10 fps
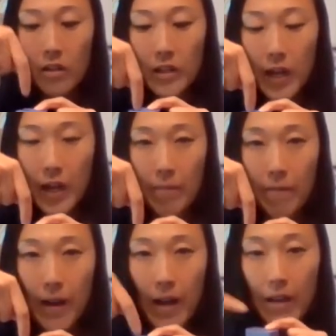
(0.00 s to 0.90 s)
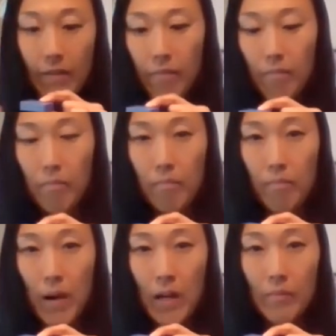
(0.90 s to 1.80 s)
top 5,
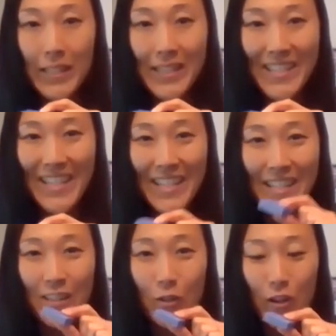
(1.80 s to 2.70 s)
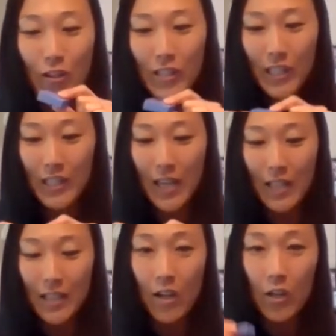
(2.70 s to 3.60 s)
bottom 6. So there are 6
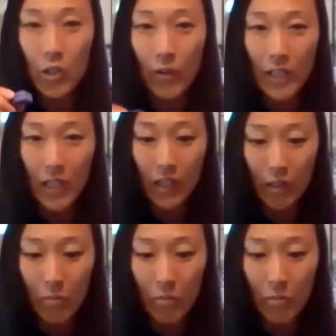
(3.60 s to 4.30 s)
sides. So rectangular